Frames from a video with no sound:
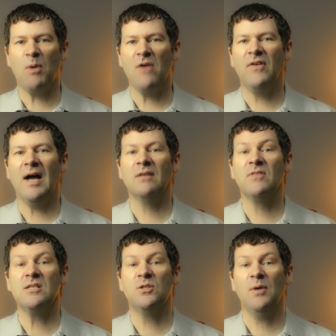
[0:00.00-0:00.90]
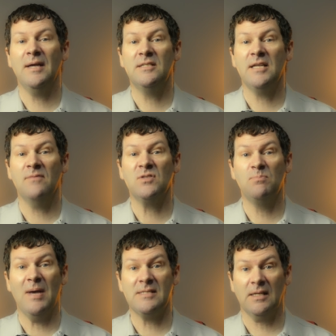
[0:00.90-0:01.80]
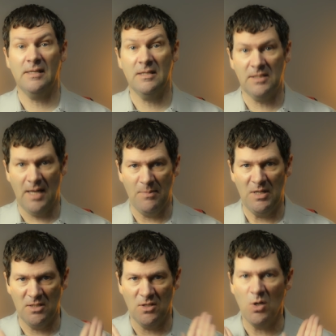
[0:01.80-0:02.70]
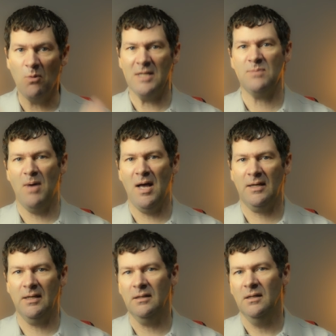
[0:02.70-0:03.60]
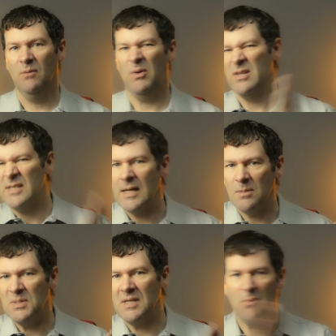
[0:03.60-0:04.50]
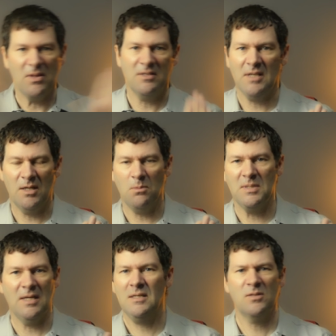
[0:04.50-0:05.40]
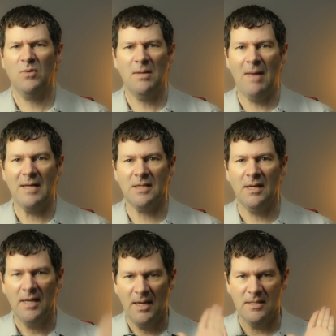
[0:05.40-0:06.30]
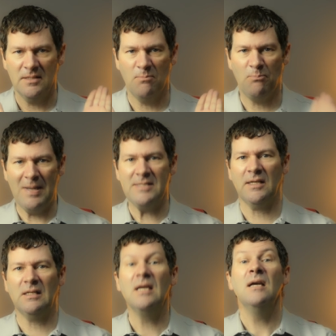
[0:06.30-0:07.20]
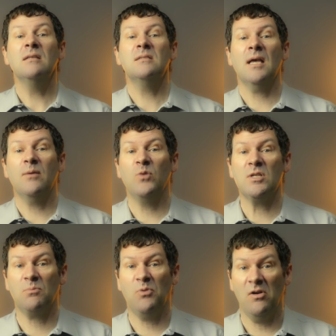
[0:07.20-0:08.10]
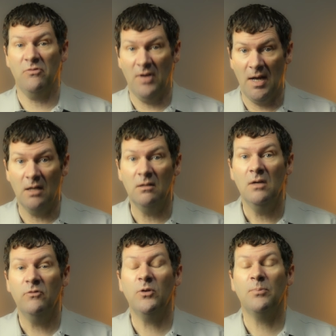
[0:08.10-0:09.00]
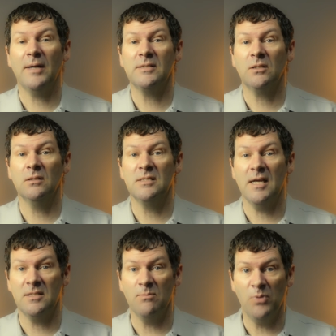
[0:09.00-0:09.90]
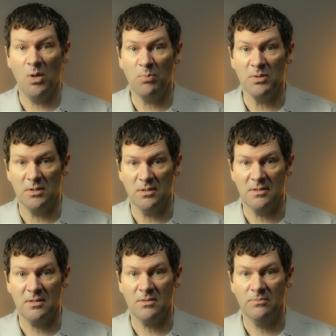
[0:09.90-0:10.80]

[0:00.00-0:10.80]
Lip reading: profile of these two ETFs is basically the same. It is the US market, whether it's 80%, whether it's 100%, doesn't really matter. It is basically the same risk profile for all practical intents and purposes.